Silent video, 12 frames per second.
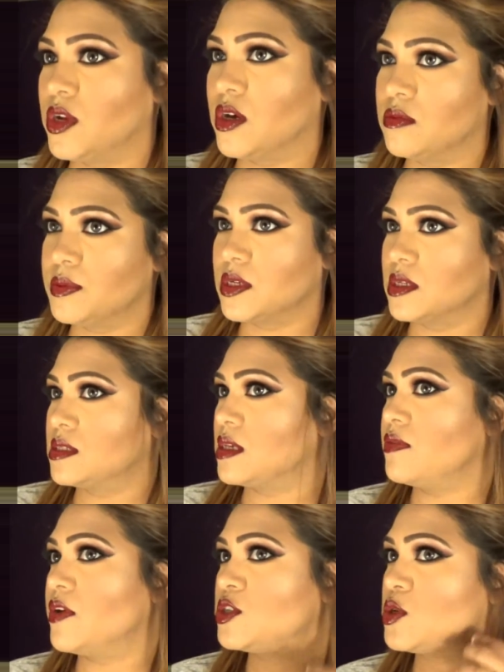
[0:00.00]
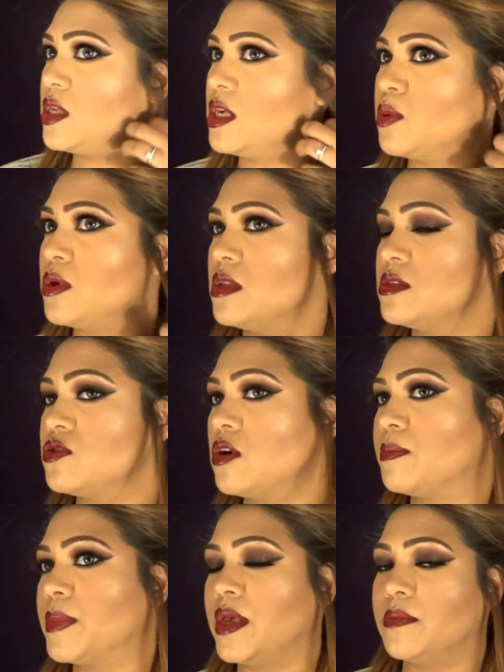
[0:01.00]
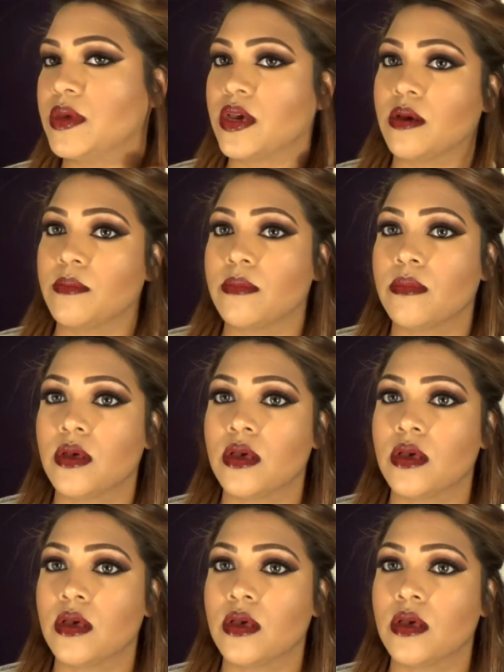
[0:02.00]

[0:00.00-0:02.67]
now because eventually it will drop and become